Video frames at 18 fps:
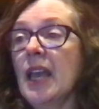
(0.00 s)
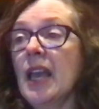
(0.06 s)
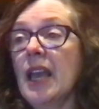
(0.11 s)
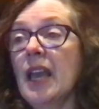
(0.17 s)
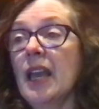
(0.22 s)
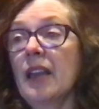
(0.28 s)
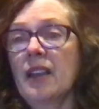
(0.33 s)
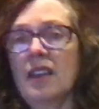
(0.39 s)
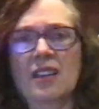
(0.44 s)

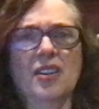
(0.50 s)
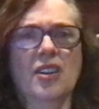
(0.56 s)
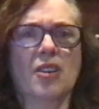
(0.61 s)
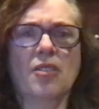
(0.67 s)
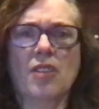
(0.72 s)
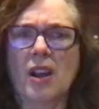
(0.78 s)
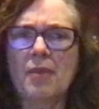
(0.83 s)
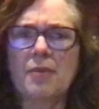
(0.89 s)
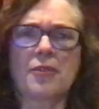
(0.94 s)
And you
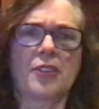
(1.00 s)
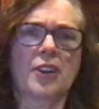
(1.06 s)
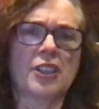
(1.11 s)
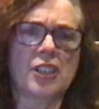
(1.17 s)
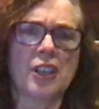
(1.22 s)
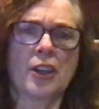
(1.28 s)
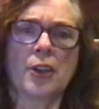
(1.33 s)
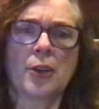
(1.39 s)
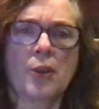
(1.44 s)
know, I'm
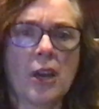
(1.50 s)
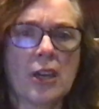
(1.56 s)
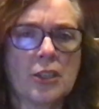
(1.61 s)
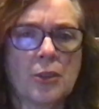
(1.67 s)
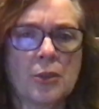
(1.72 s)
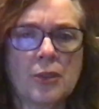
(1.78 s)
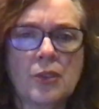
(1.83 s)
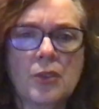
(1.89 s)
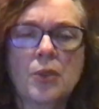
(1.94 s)
fresh out of
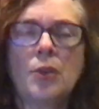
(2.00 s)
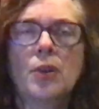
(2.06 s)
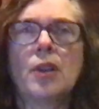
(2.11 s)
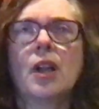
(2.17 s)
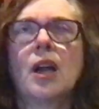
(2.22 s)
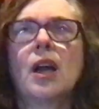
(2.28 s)
graduate school.